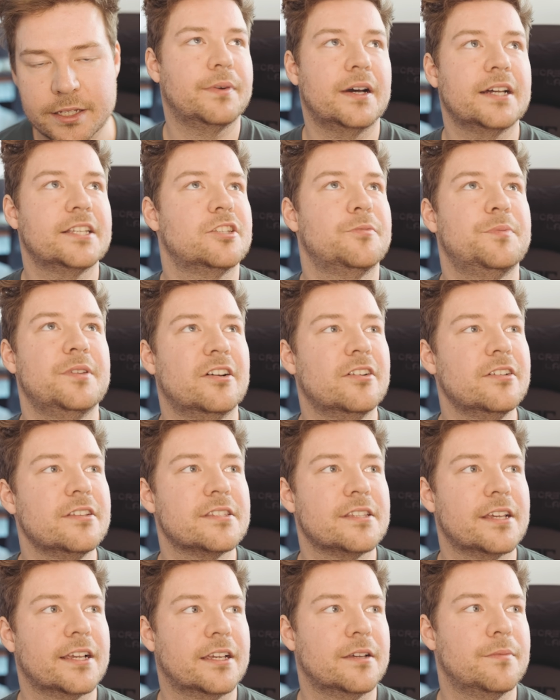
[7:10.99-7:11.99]
But to be
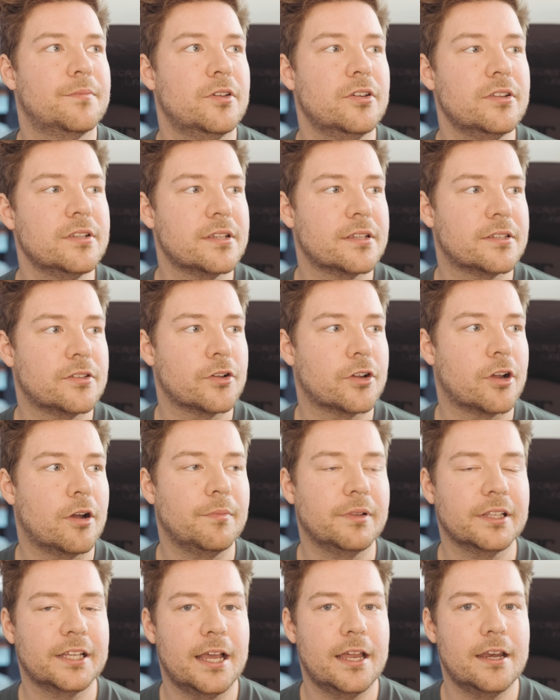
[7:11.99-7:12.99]
honest, like computers are so
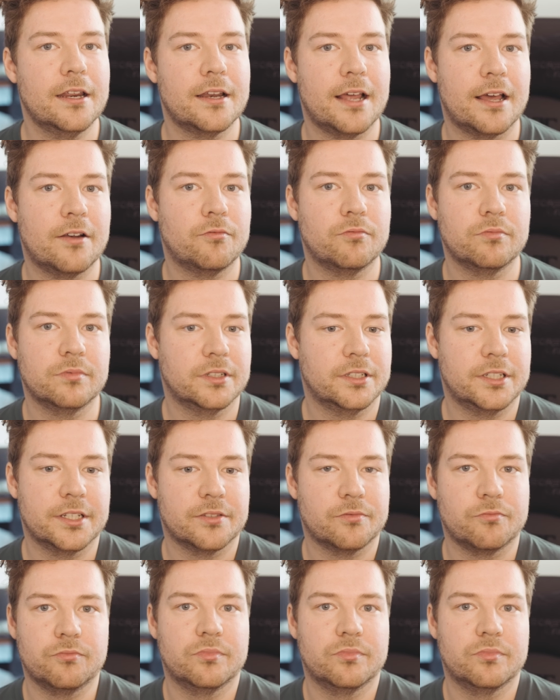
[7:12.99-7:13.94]
complicated and just